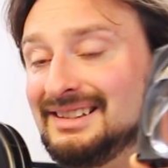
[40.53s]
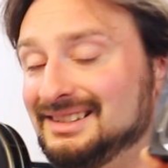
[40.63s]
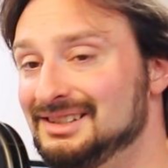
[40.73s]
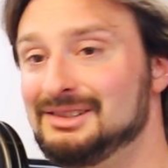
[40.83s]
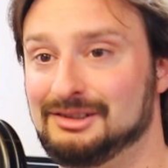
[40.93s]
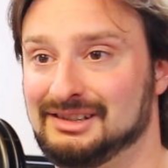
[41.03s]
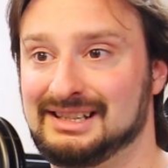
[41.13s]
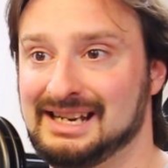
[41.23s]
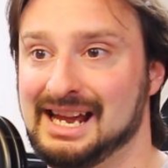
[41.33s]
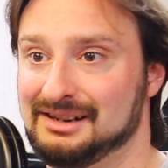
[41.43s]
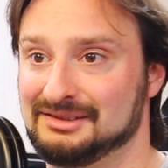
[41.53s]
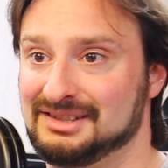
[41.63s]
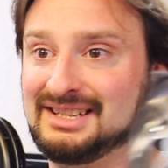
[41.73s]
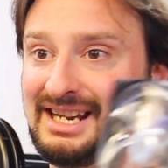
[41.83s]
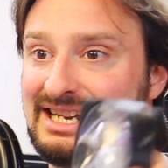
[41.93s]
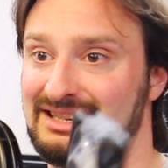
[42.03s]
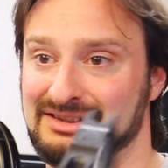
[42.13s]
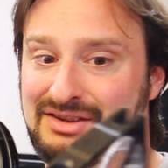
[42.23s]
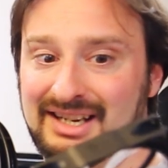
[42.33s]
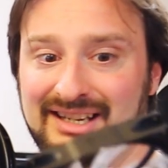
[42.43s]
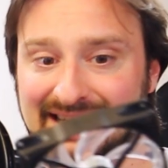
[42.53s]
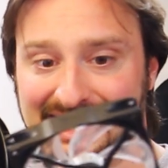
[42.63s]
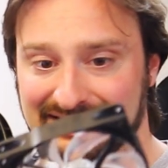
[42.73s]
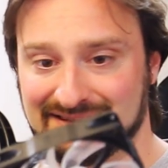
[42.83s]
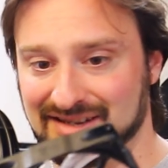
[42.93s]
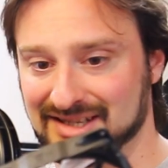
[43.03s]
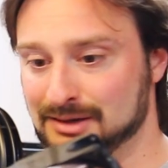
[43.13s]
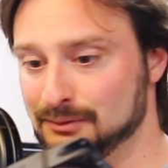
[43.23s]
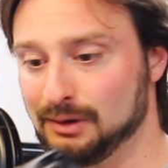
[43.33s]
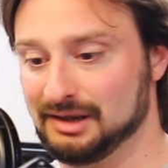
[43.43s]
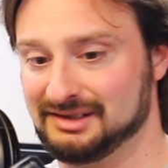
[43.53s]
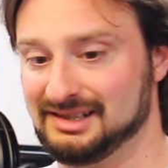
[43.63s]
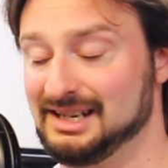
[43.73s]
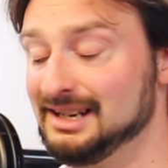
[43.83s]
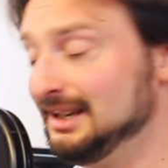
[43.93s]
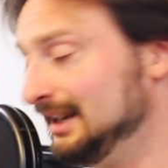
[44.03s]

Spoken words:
you cannot say anything against this quality.